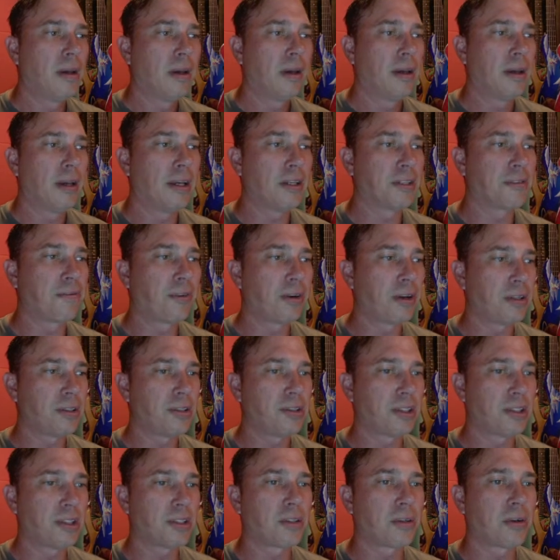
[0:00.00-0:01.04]
as far
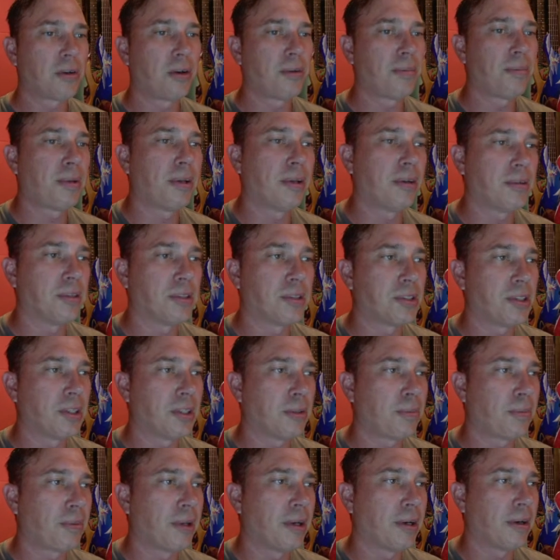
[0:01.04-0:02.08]
as the guitar player and the
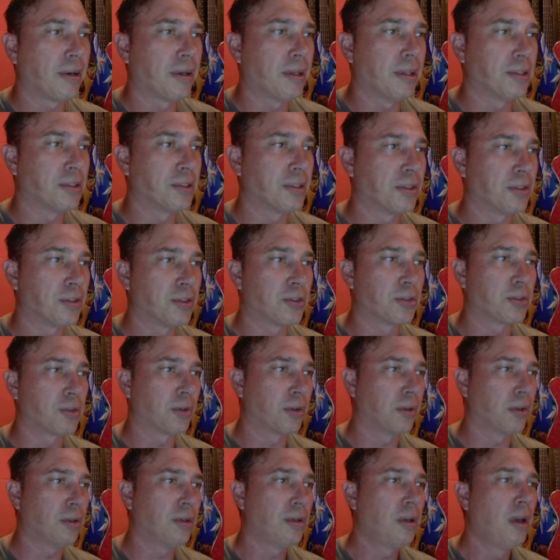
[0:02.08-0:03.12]
synth player is
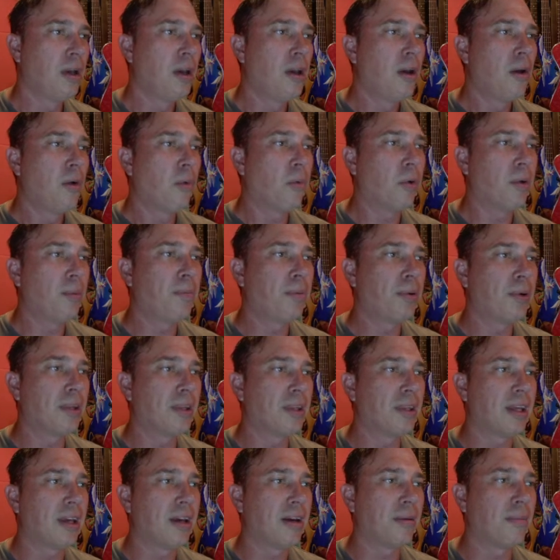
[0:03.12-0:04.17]
concerned, we
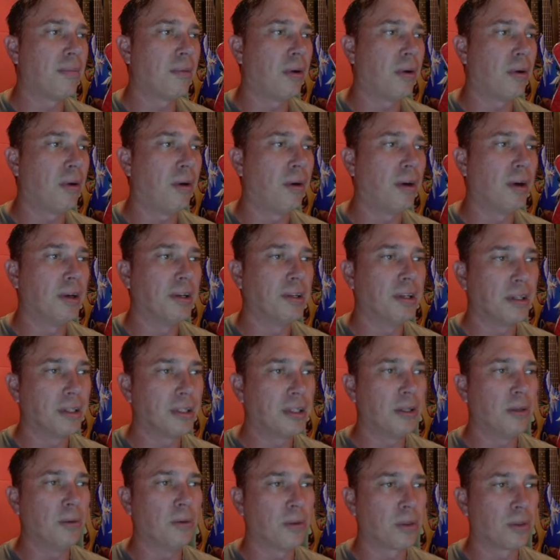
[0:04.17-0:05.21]
put them on
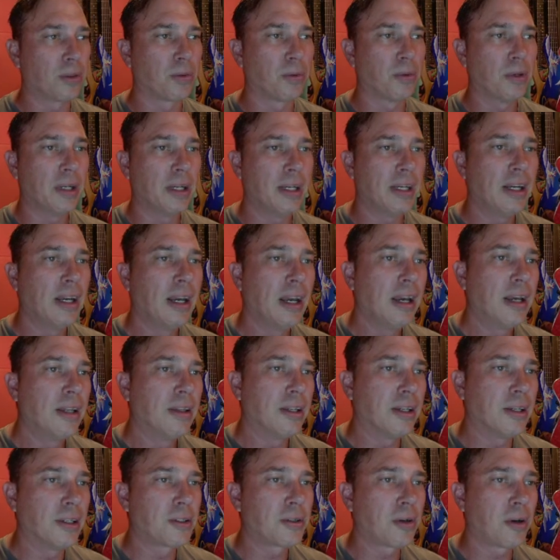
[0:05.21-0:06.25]
Q3.
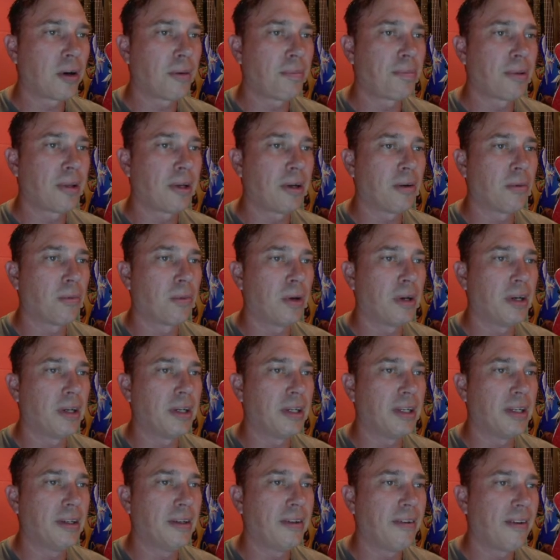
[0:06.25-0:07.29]
The guitar player
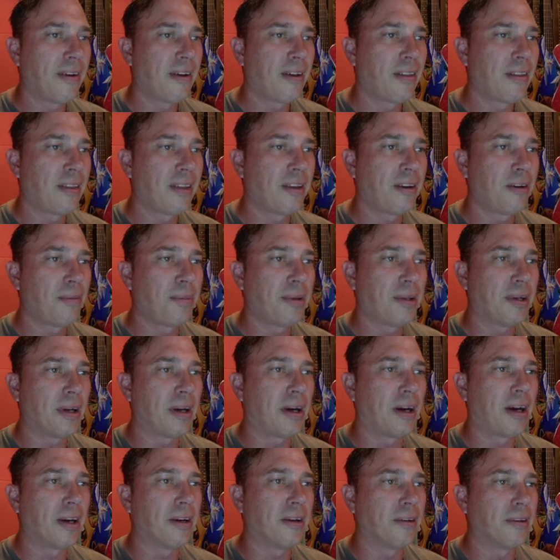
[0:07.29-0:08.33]
wanted it a little bit
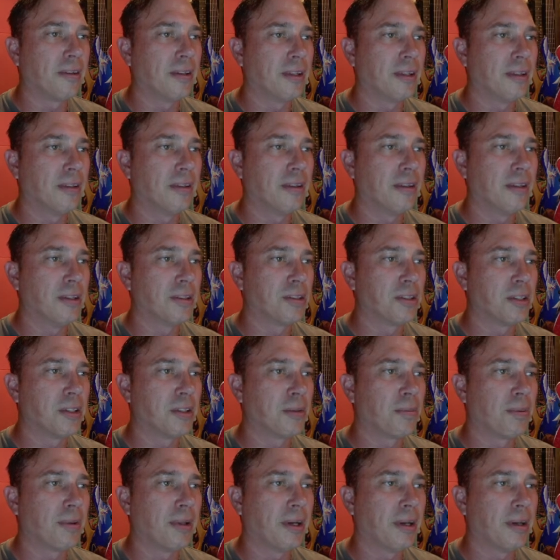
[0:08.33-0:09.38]
hotter than the
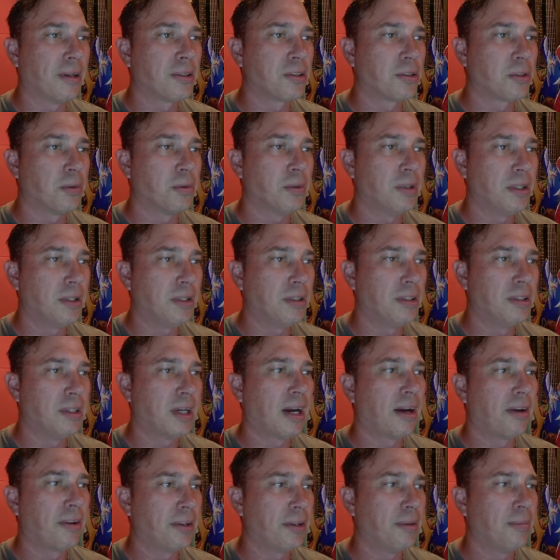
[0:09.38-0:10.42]
synth player, so we
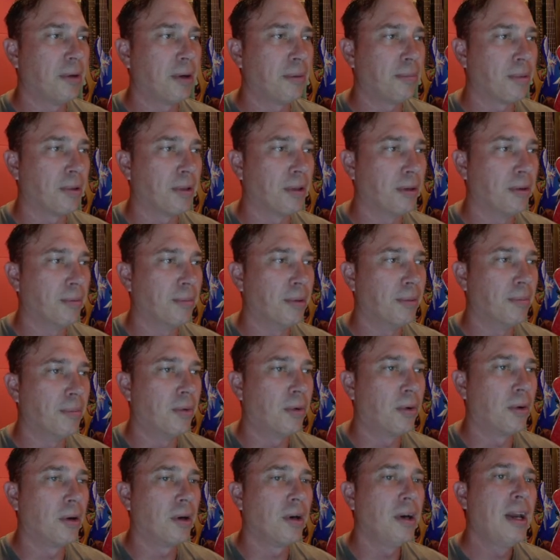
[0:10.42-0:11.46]
dialed him up a little bit
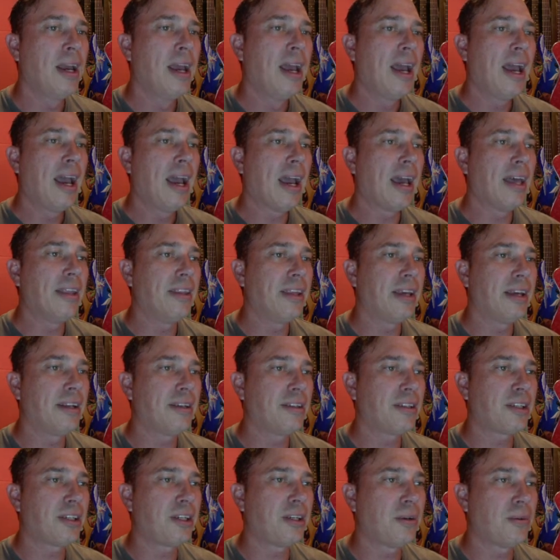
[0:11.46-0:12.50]
more. And
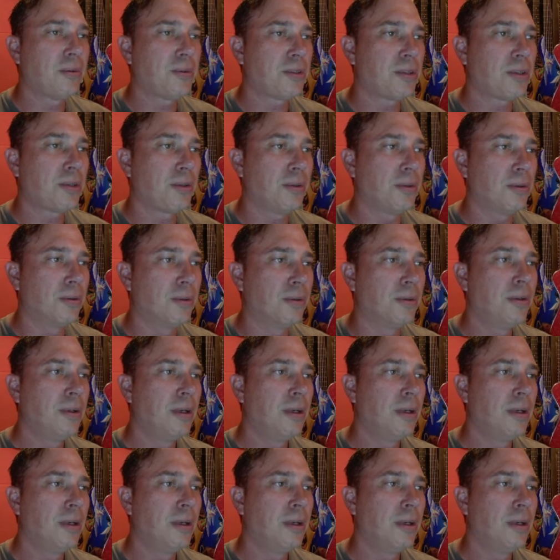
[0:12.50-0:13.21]
then Q2